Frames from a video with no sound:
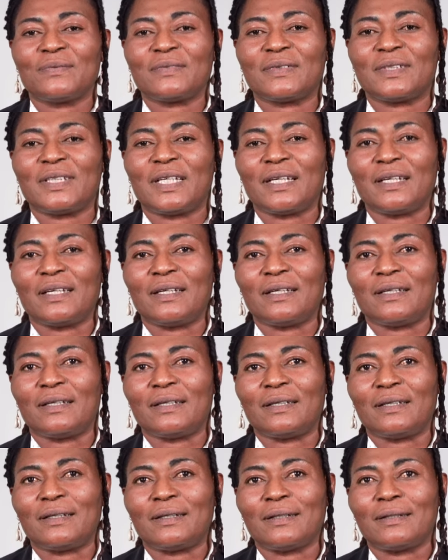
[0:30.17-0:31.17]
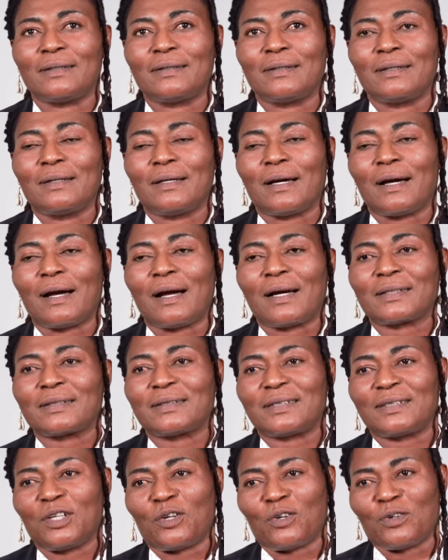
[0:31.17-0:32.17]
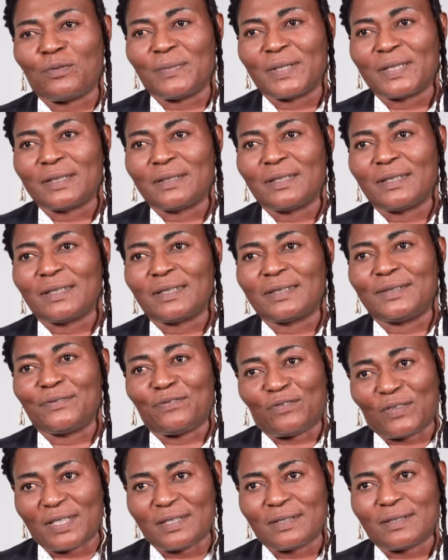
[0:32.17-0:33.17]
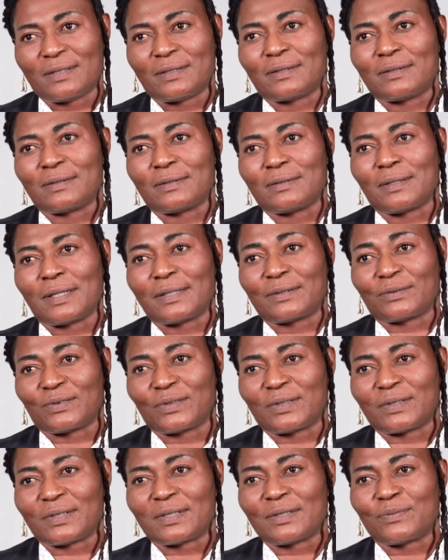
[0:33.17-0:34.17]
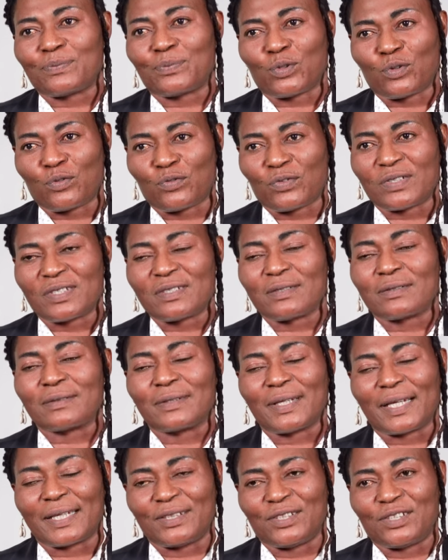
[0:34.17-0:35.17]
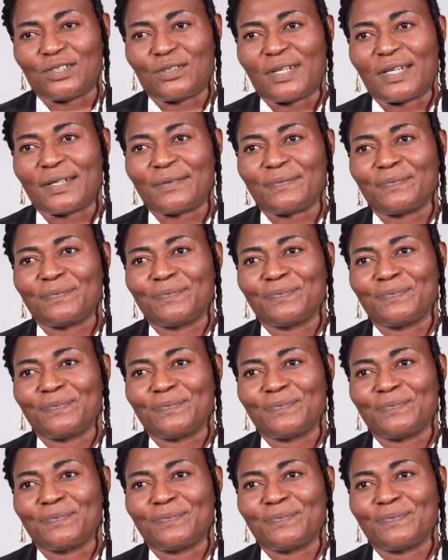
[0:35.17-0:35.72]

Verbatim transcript: the acting commander, Defense Headquarters Provost, Nigeria.